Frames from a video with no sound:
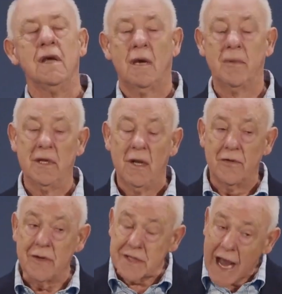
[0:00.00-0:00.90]
I mean,
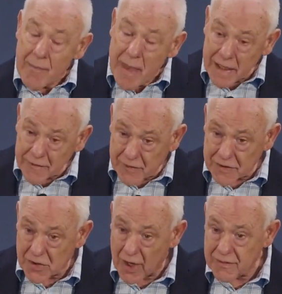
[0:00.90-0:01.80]
these are
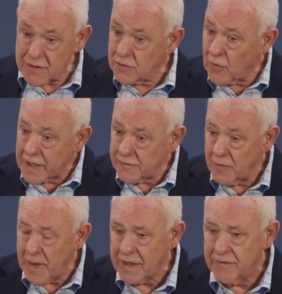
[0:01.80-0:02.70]
benefits, right? These are wonderful
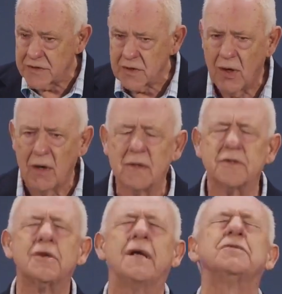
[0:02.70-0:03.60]
benefits. Oh,
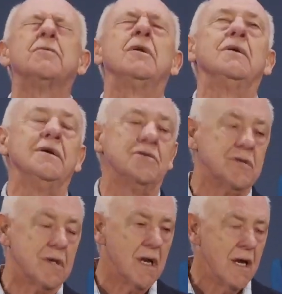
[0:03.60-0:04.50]
such a release, and